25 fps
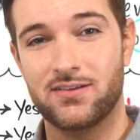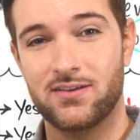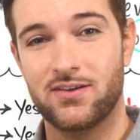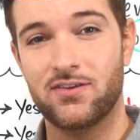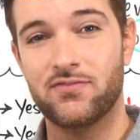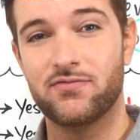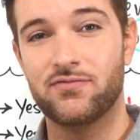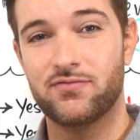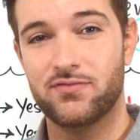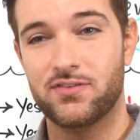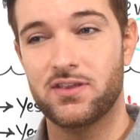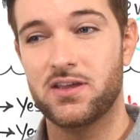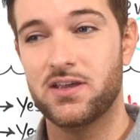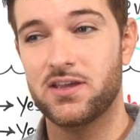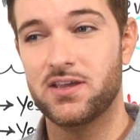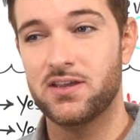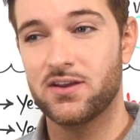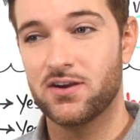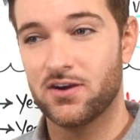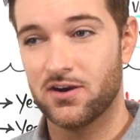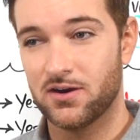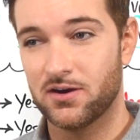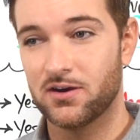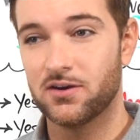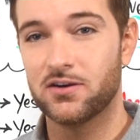If they
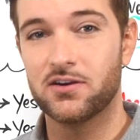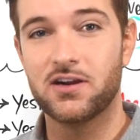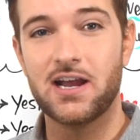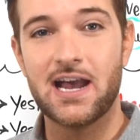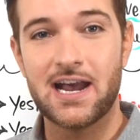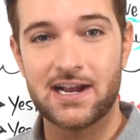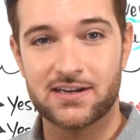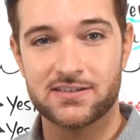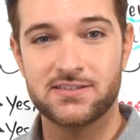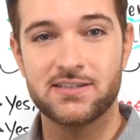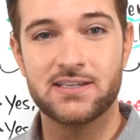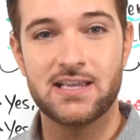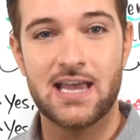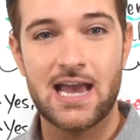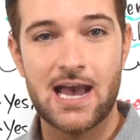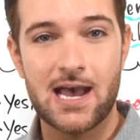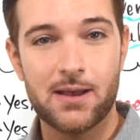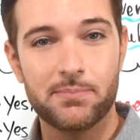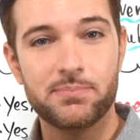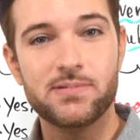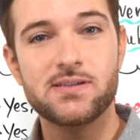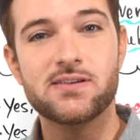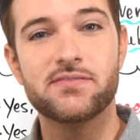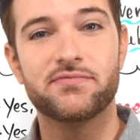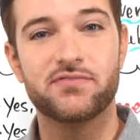are acting
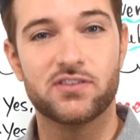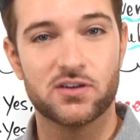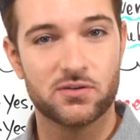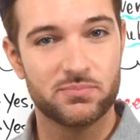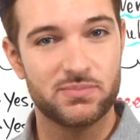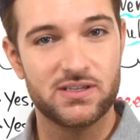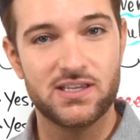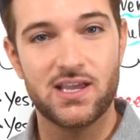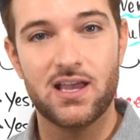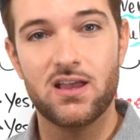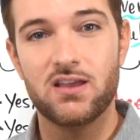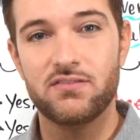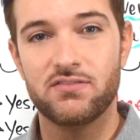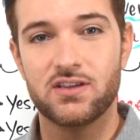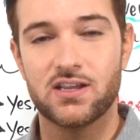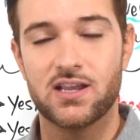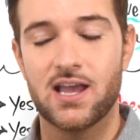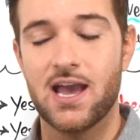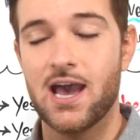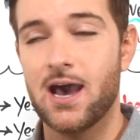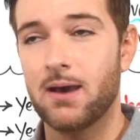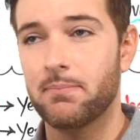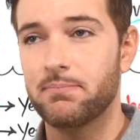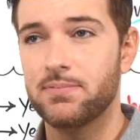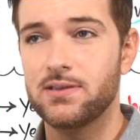happy, if they're behaving
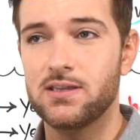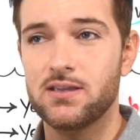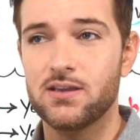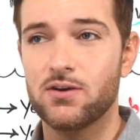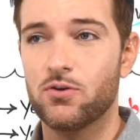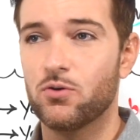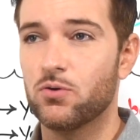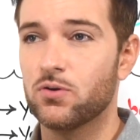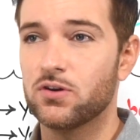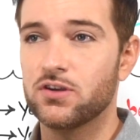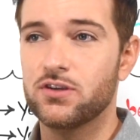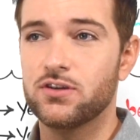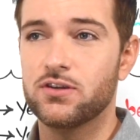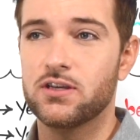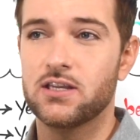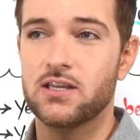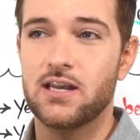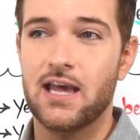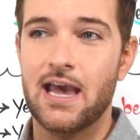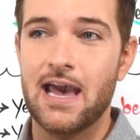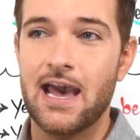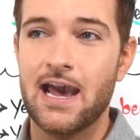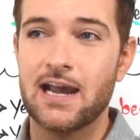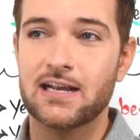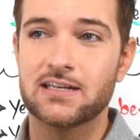happy, or you
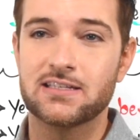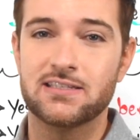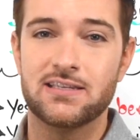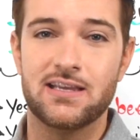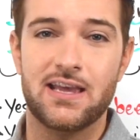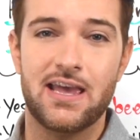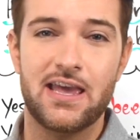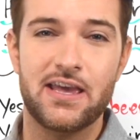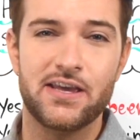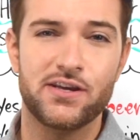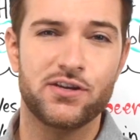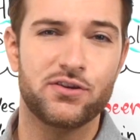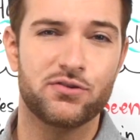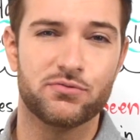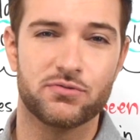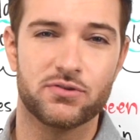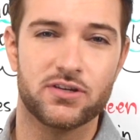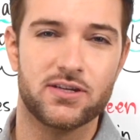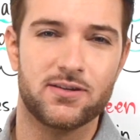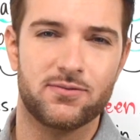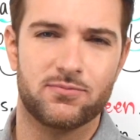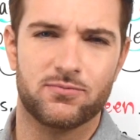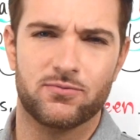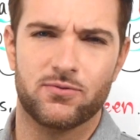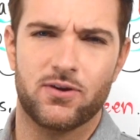can act
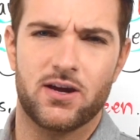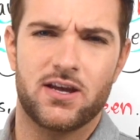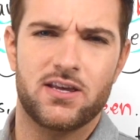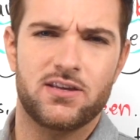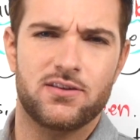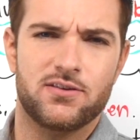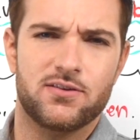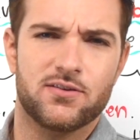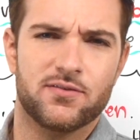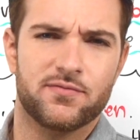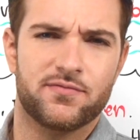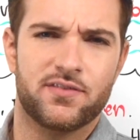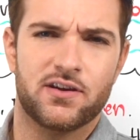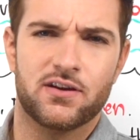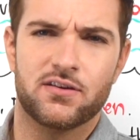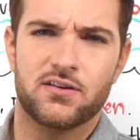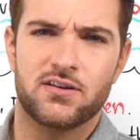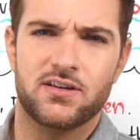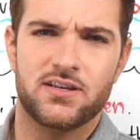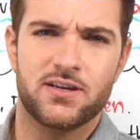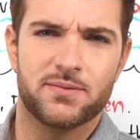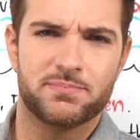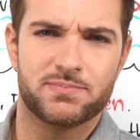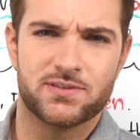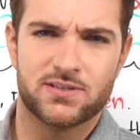angry, right? You're
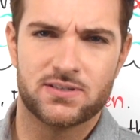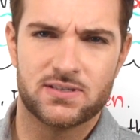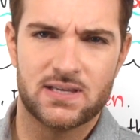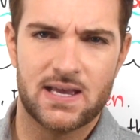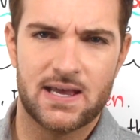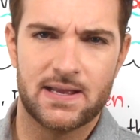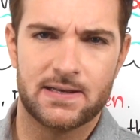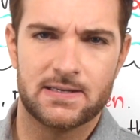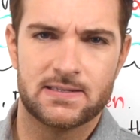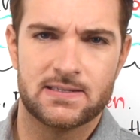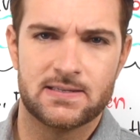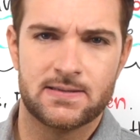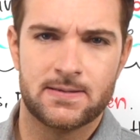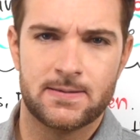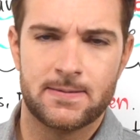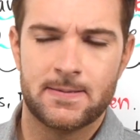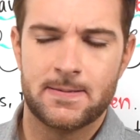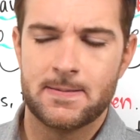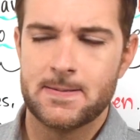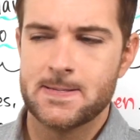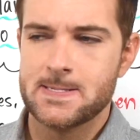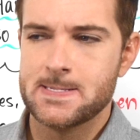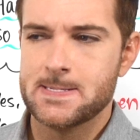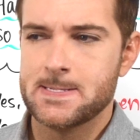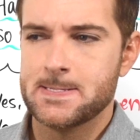very upset.
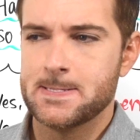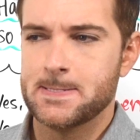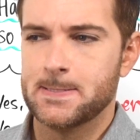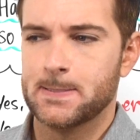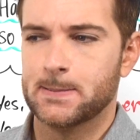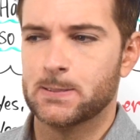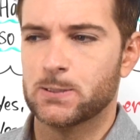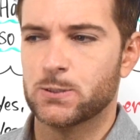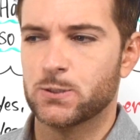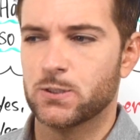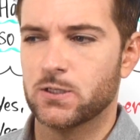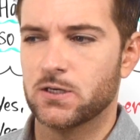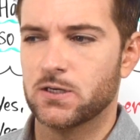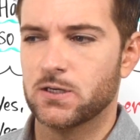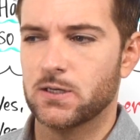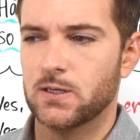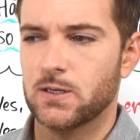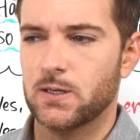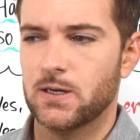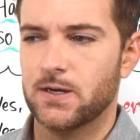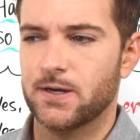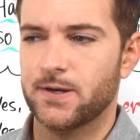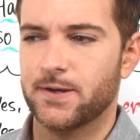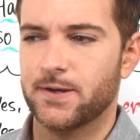Or